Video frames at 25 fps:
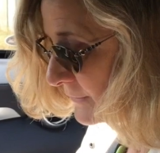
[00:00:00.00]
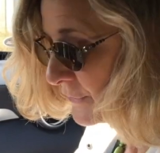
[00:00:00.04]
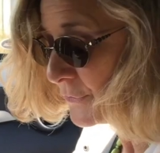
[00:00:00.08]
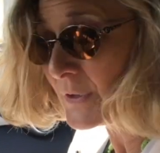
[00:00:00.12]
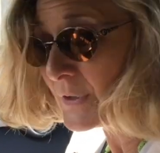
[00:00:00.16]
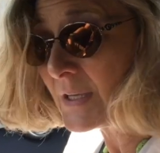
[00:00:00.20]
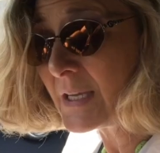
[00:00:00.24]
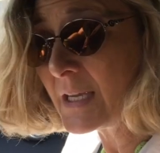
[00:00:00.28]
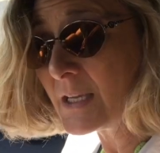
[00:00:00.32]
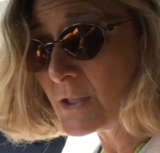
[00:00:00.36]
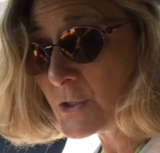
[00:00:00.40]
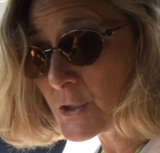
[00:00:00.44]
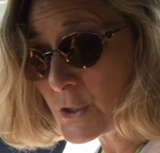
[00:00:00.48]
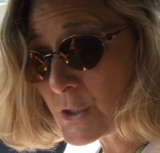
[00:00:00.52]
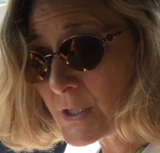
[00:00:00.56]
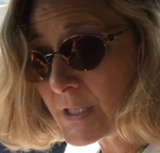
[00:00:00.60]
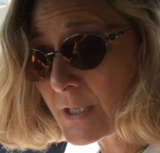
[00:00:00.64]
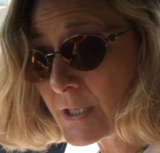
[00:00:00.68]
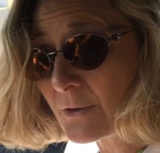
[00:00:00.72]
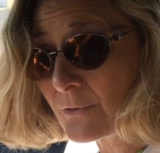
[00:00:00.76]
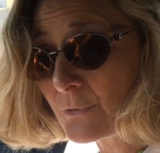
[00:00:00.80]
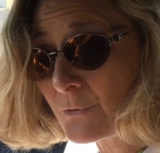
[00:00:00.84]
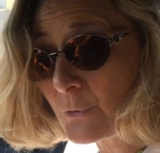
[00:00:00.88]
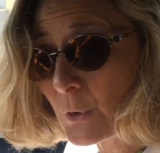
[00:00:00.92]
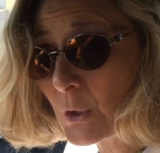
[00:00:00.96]
is the
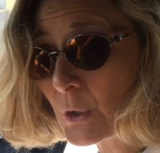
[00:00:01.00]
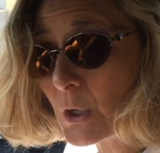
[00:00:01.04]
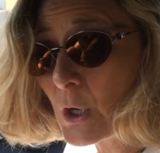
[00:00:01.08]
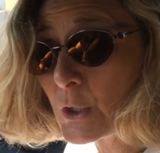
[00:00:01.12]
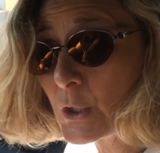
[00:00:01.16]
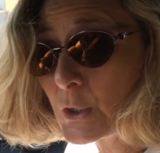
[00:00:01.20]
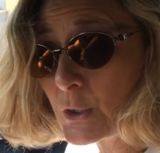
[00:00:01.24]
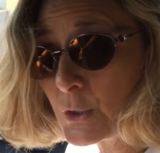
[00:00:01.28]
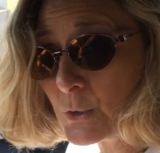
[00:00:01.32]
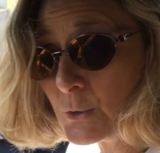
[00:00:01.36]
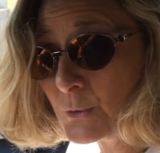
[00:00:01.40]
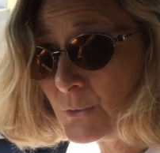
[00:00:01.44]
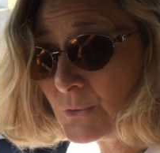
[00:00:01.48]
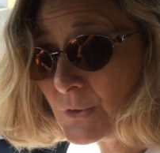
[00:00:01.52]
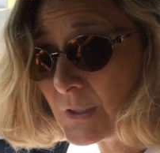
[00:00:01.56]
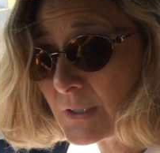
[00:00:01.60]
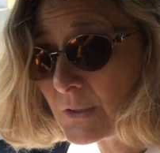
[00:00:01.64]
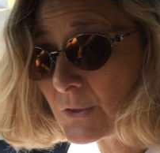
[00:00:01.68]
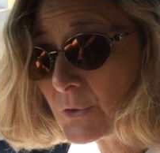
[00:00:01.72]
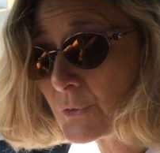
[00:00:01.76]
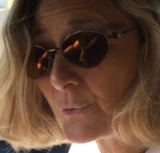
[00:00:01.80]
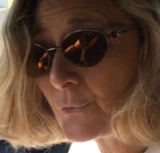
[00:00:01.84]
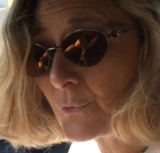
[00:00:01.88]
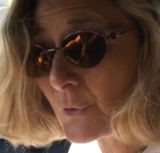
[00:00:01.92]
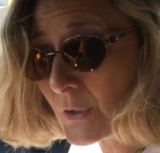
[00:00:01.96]
engineer for
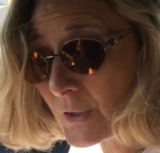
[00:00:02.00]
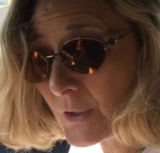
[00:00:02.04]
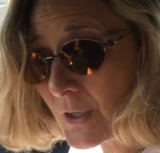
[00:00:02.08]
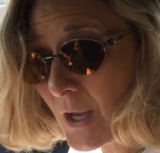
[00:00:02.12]
acoustics for